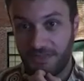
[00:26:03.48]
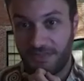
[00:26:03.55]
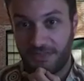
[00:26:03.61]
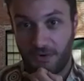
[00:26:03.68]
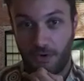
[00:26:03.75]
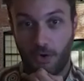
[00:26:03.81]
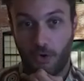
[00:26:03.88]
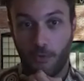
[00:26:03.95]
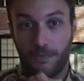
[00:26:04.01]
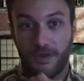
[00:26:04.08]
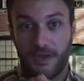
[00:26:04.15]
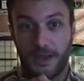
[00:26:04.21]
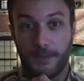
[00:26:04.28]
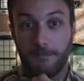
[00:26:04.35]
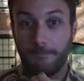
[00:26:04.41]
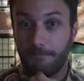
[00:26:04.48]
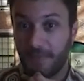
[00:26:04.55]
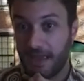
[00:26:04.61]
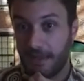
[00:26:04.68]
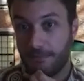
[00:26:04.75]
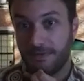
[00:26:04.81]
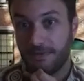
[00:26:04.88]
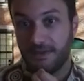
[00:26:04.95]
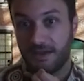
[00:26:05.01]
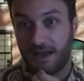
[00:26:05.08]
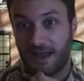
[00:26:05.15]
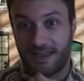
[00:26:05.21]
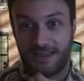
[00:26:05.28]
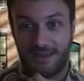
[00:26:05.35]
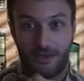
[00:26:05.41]
that they're hoping maybe
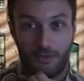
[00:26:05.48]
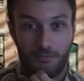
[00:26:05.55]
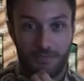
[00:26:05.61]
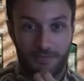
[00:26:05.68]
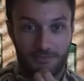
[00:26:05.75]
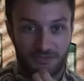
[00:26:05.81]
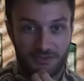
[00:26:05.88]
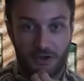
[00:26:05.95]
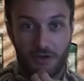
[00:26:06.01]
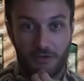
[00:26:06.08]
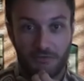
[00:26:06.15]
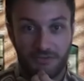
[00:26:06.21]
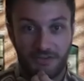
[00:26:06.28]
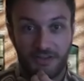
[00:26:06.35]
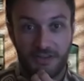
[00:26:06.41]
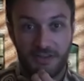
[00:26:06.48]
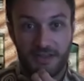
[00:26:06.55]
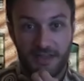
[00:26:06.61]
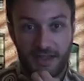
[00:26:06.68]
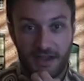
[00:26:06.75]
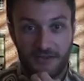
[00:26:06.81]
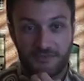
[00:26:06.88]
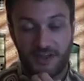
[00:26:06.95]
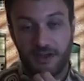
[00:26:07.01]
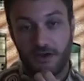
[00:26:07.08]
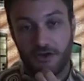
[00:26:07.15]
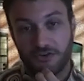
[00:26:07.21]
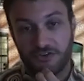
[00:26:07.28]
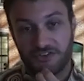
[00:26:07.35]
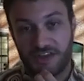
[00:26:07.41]
I can help them solve. And if I
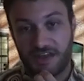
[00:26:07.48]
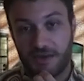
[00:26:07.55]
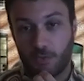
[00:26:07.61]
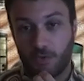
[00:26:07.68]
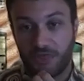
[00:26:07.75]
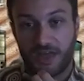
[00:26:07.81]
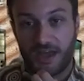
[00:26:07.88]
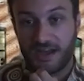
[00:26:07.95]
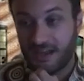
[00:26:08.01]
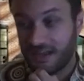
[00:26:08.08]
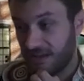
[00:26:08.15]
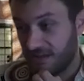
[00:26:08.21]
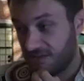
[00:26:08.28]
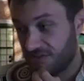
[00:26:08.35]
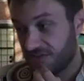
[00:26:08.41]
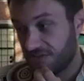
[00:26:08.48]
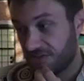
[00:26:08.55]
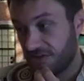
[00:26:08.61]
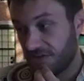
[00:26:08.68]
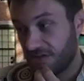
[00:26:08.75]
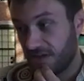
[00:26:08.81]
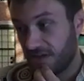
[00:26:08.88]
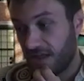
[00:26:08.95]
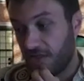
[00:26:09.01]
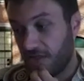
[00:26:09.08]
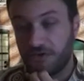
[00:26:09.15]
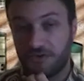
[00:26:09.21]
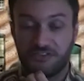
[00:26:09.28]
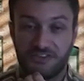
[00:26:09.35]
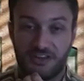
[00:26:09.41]
understand what that is, I'll
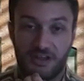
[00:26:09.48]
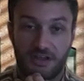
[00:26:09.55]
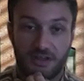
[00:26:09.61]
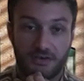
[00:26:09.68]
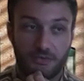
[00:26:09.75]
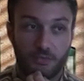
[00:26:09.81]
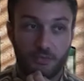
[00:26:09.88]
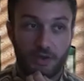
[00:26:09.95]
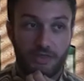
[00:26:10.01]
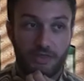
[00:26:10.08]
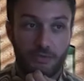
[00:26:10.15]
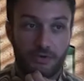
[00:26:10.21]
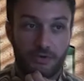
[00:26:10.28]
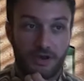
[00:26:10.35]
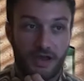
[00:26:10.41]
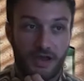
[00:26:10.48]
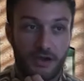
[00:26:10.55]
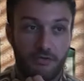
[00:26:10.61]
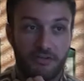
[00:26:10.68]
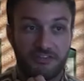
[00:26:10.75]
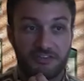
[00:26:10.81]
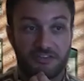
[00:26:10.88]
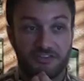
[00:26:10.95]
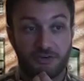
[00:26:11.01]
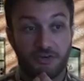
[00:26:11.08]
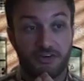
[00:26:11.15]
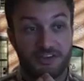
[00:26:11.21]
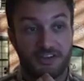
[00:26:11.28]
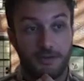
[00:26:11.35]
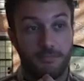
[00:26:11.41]
understand whether or not, or at least I'll
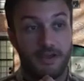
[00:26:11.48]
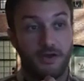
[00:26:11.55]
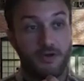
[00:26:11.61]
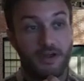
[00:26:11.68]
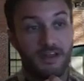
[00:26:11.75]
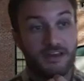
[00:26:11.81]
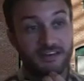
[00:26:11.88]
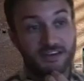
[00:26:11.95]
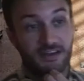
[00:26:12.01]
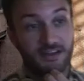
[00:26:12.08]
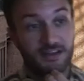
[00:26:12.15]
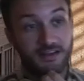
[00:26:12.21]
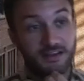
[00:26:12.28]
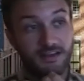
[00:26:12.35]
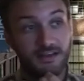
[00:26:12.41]
start to get a better idea